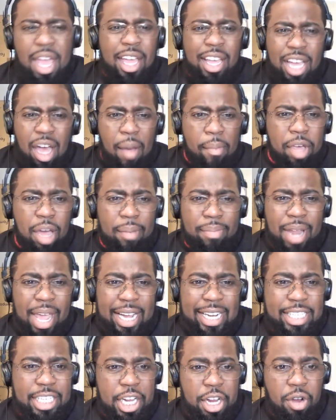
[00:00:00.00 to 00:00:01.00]
Coming up
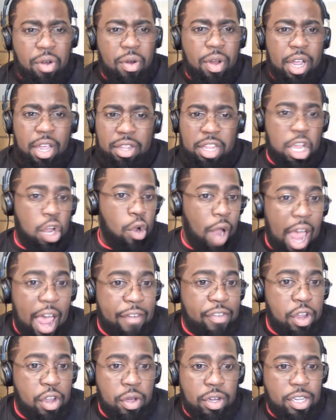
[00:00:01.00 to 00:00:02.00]
next year and the year
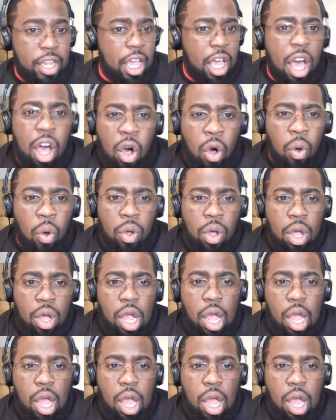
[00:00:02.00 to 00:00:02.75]
after, you're going to say, oh,